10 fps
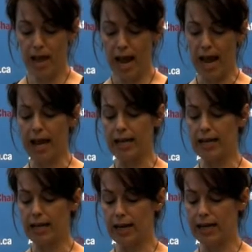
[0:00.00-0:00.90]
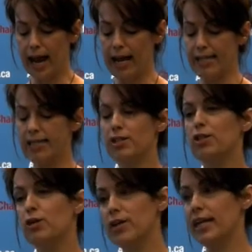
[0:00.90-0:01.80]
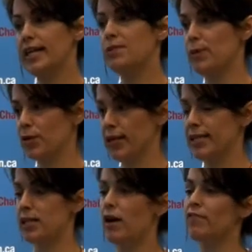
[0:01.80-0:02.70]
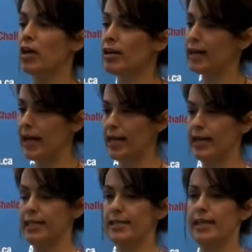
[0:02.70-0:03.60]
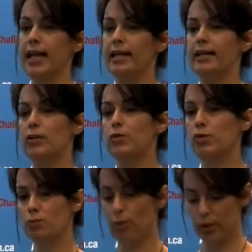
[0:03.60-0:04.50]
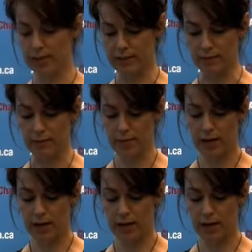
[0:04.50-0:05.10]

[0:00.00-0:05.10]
and enhances the learning experience of young Canadians in Canada who support them.